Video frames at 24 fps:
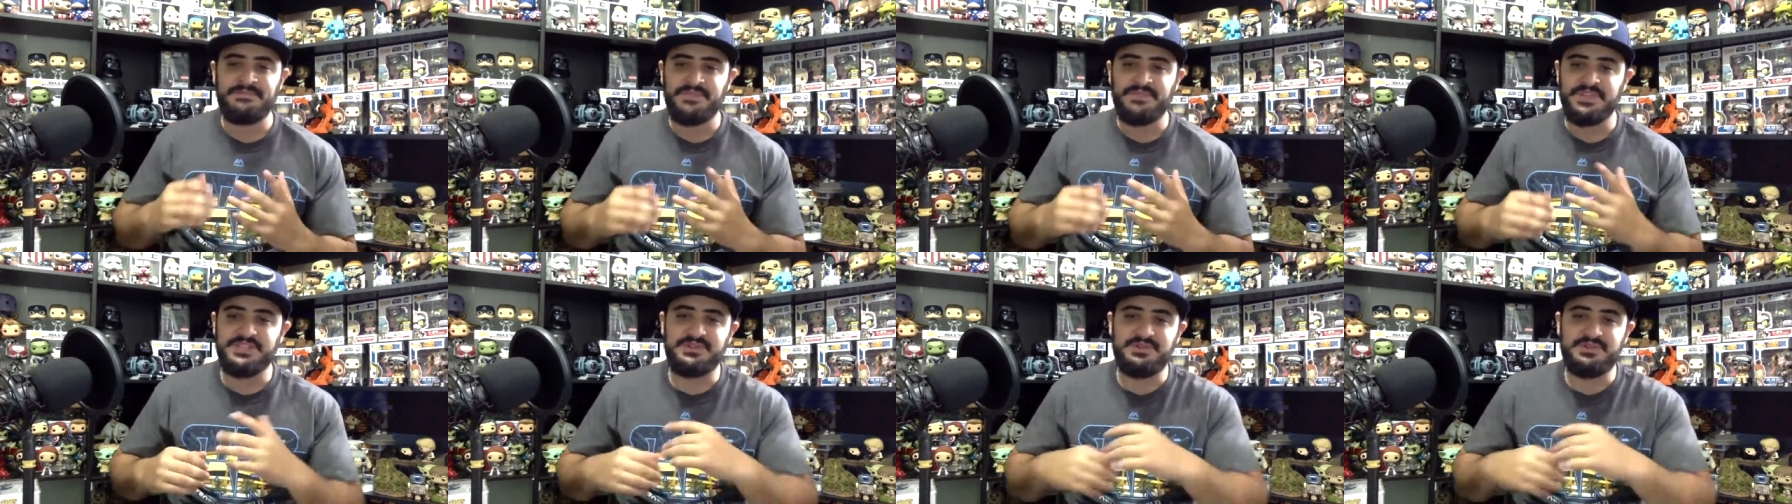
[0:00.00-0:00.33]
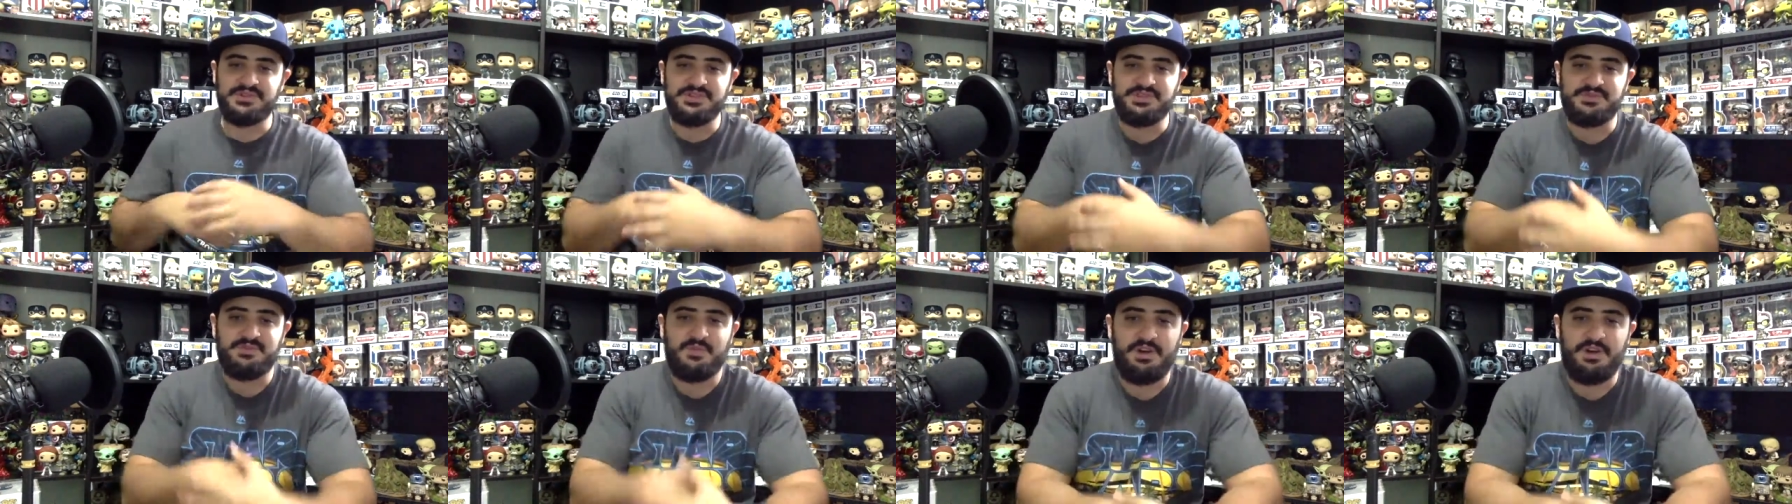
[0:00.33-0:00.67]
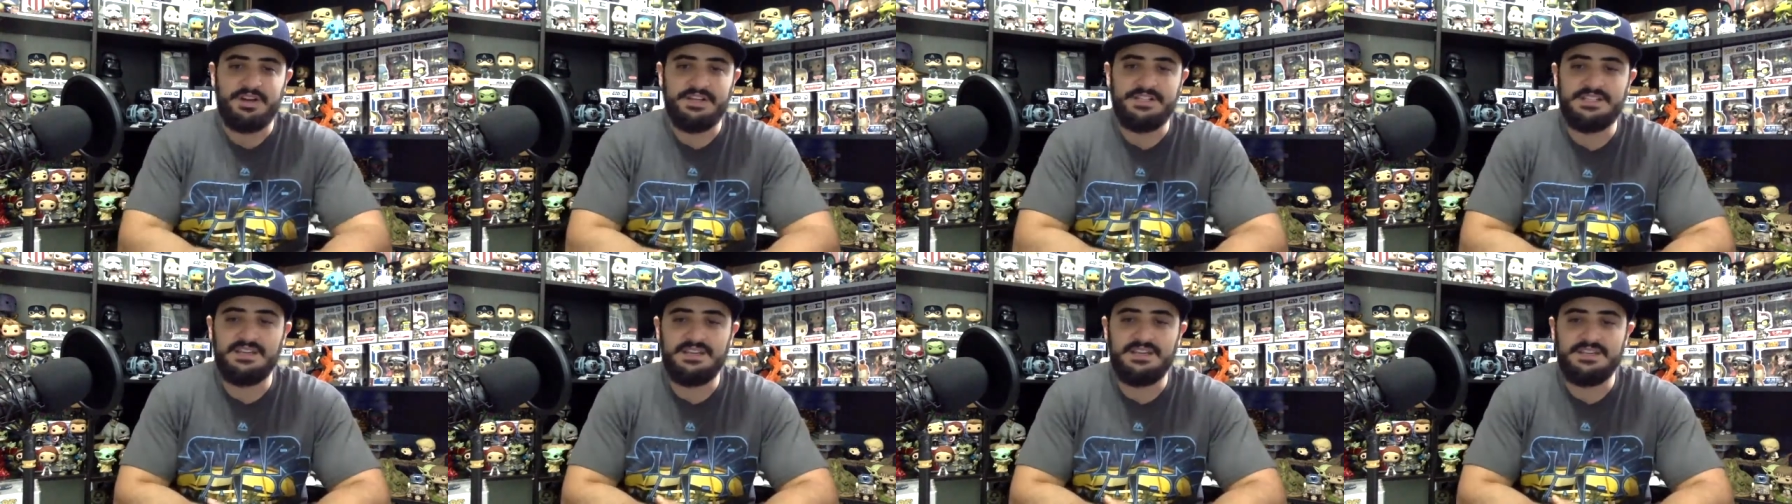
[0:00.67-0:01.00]
So just
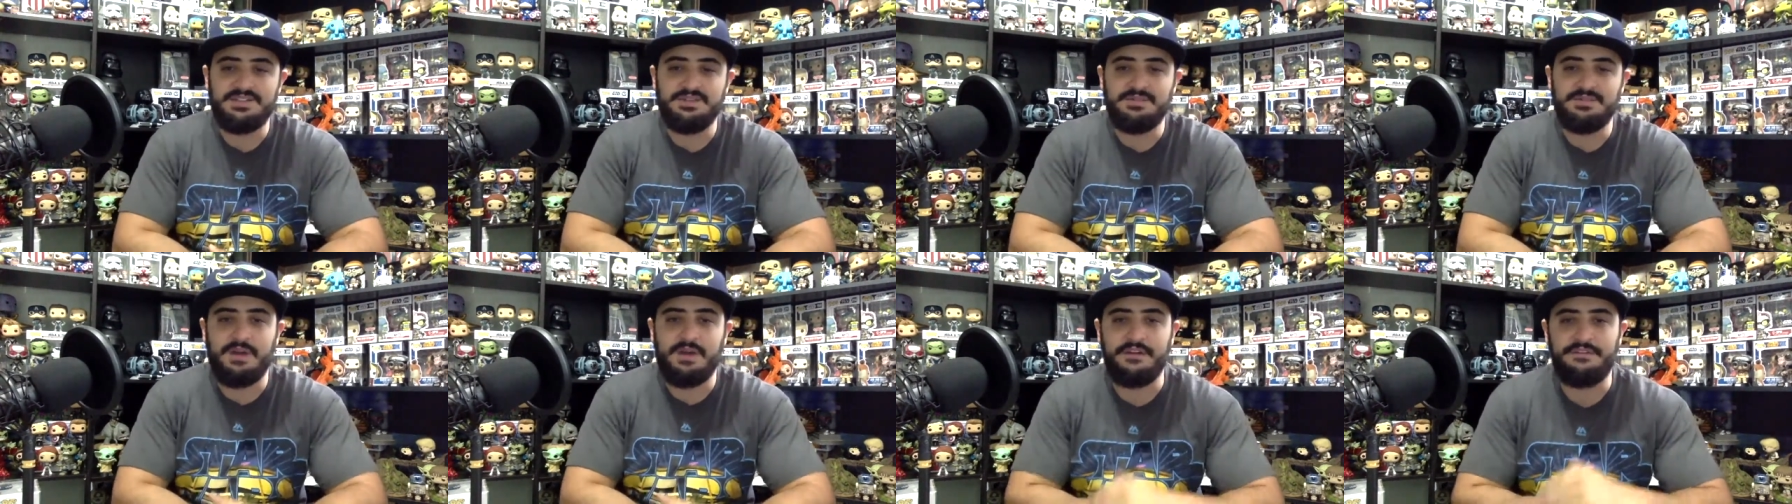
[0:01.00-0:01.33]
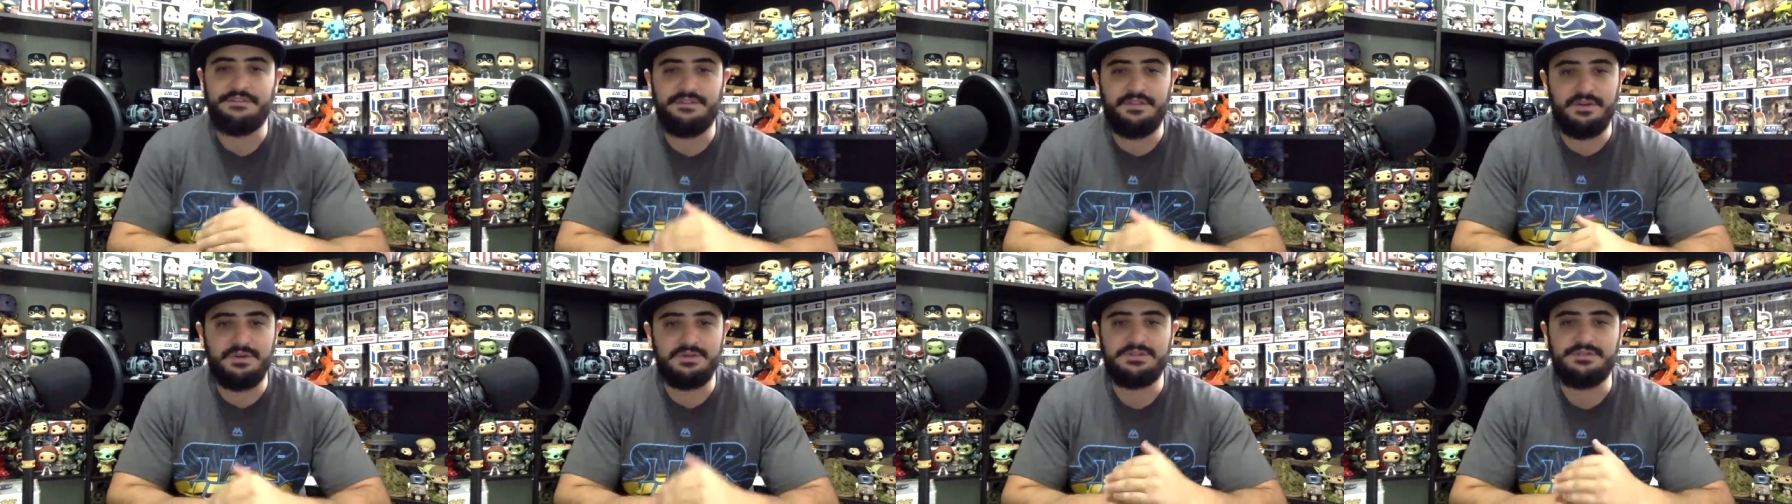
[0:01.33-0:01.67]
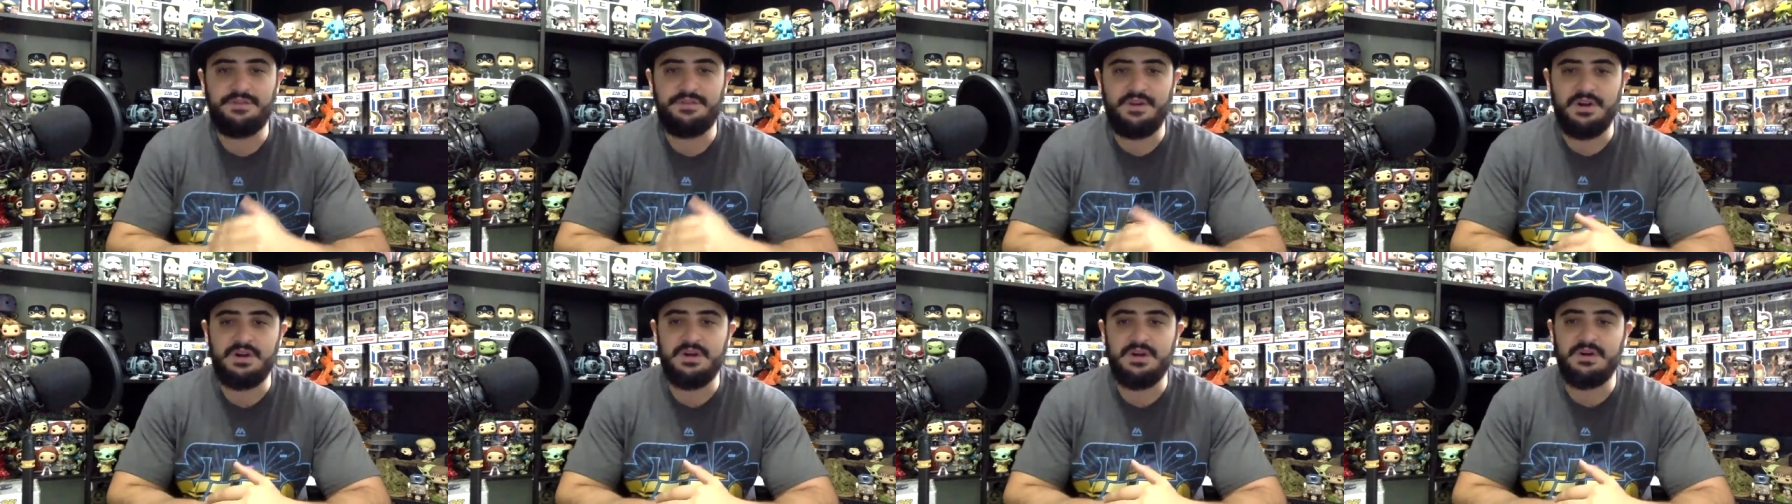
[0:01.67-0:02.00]
wanted to do my first
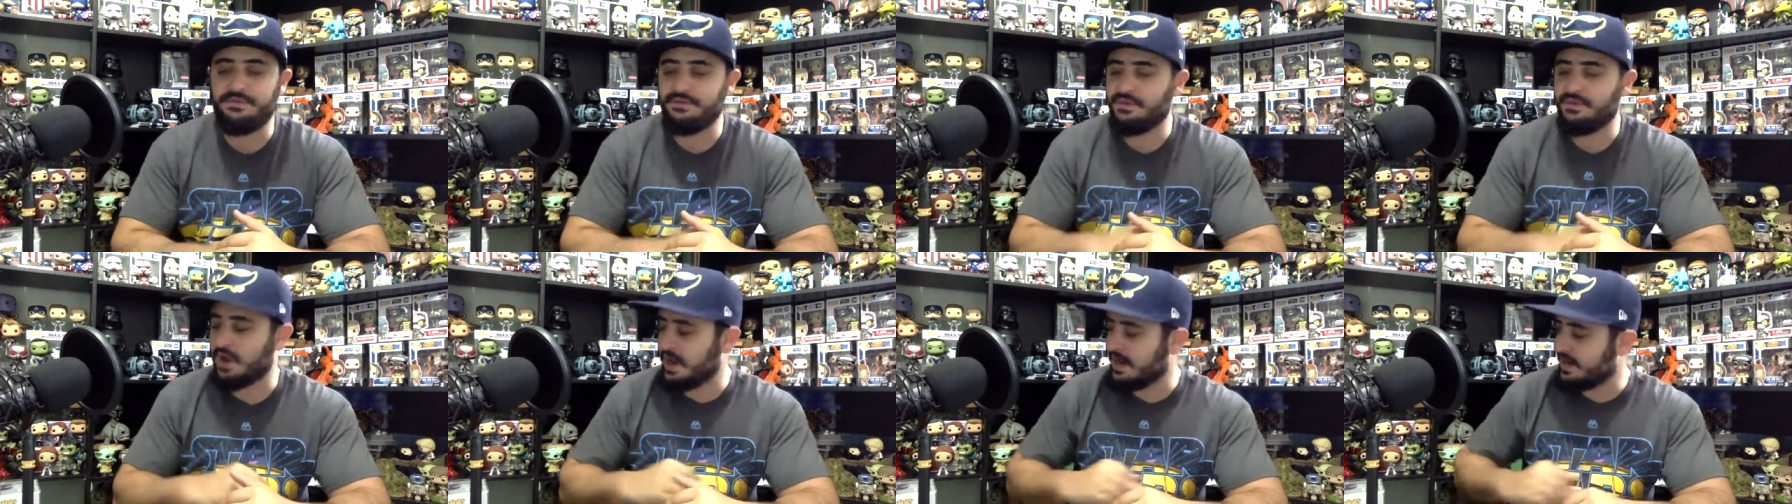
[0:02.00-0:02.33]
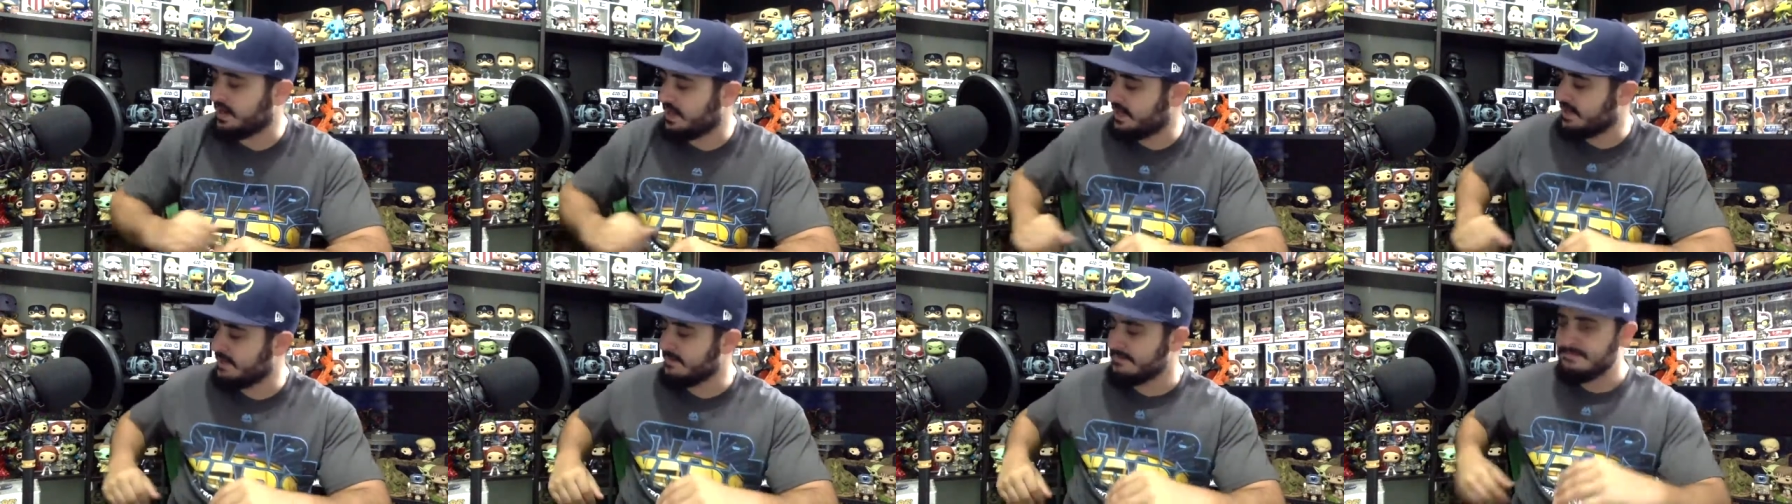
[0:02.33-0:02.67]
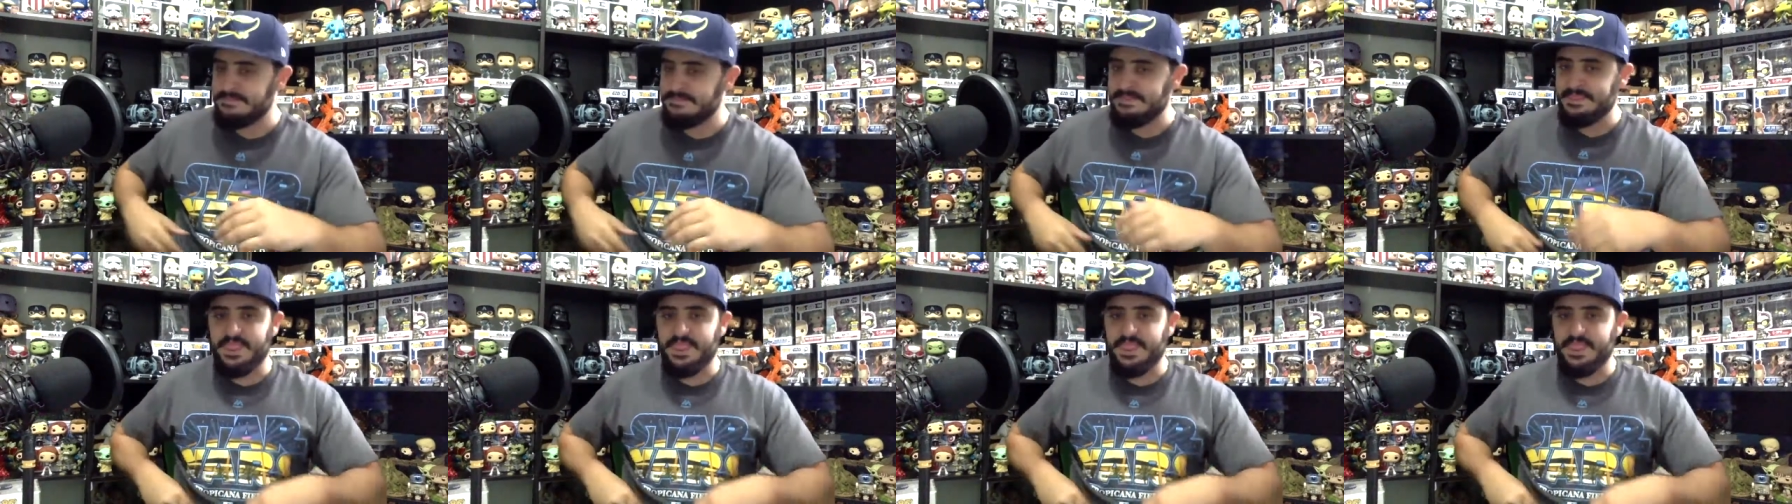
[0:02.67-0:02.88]
Funko Friday.